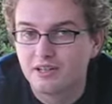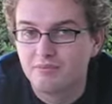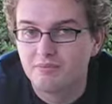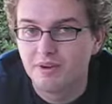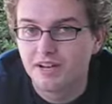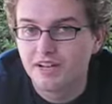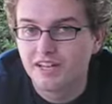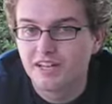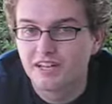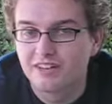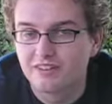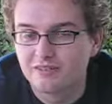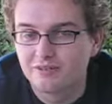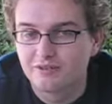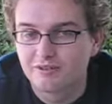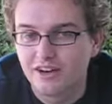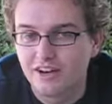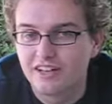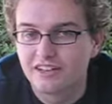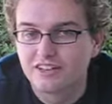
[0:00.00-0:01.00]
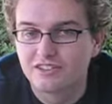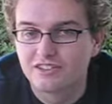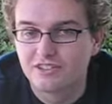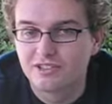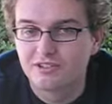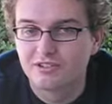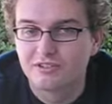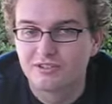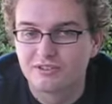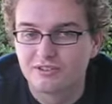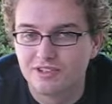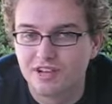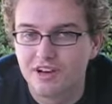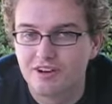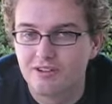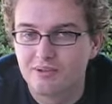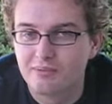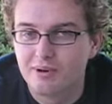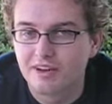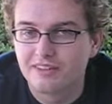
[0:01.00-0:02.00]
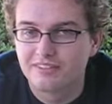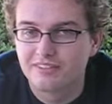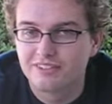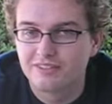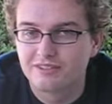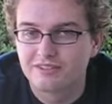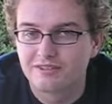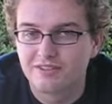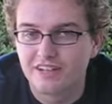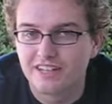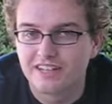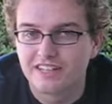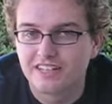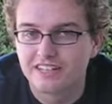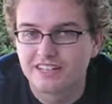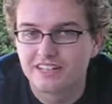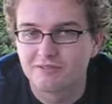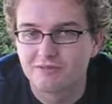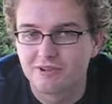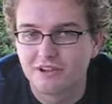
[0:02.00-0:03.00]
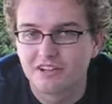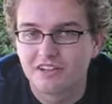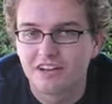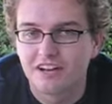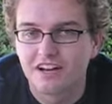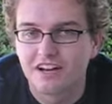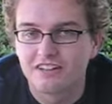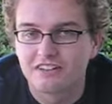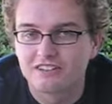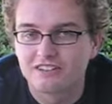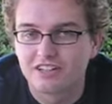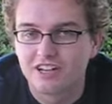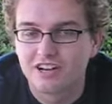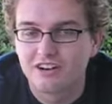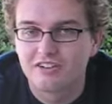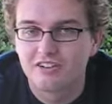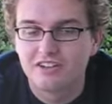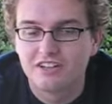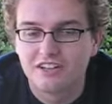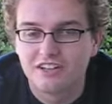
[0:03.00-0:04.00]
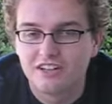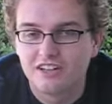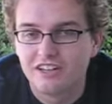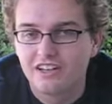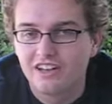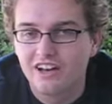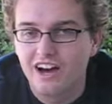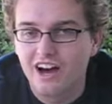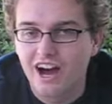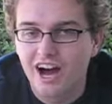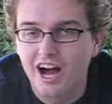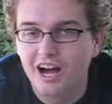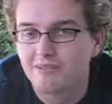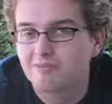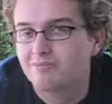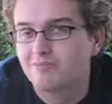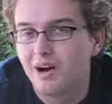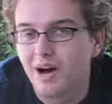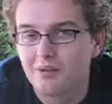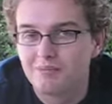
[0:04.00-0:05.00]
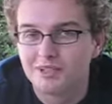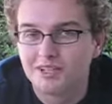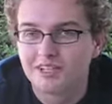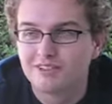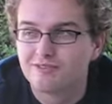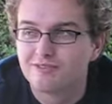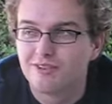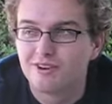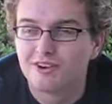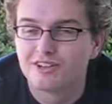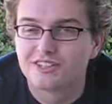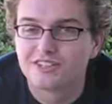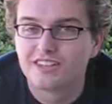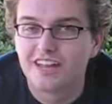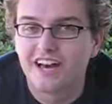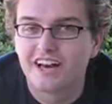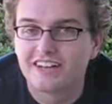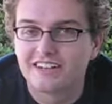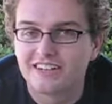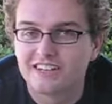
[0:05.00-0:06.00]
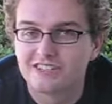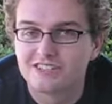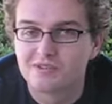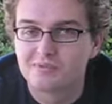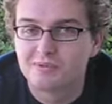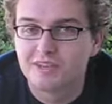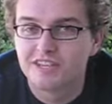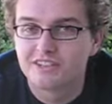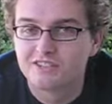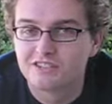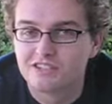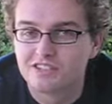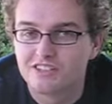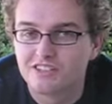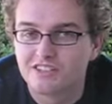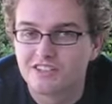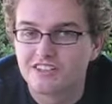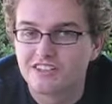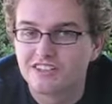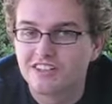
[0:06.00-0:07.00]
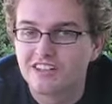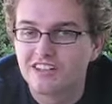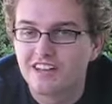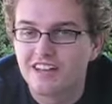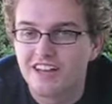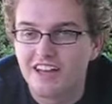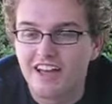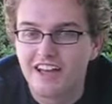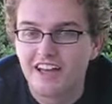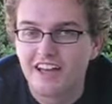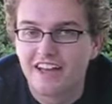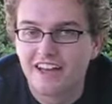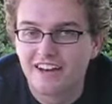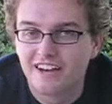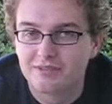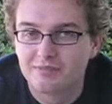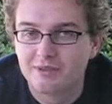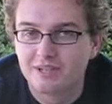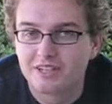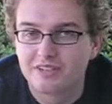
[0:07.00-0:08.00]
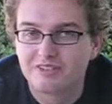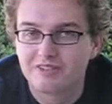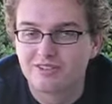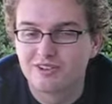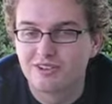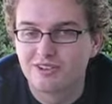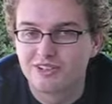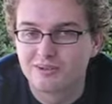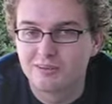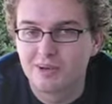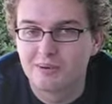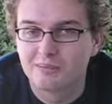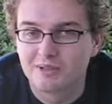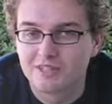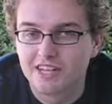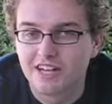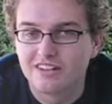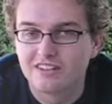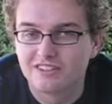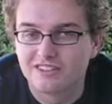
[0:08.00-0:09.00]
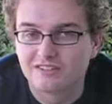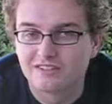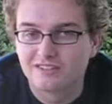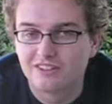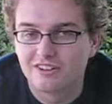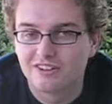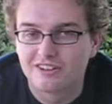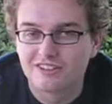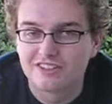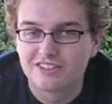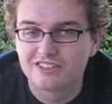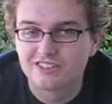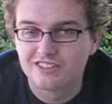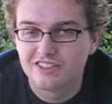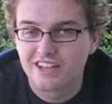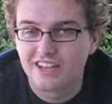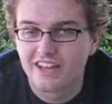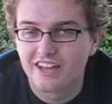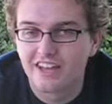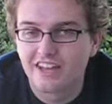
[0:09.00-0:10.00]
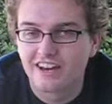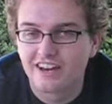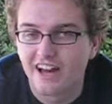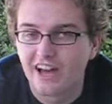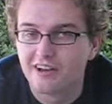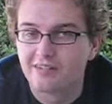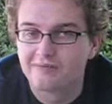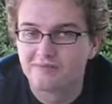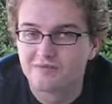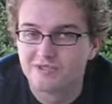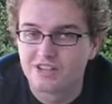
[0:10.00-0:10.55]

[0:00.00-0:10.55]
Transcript: many friends who know about nerd fighting and whatnot, so I'm looking forward to that. It should be interesting, and I'm looking forward to Paper Towns, of course. And I'm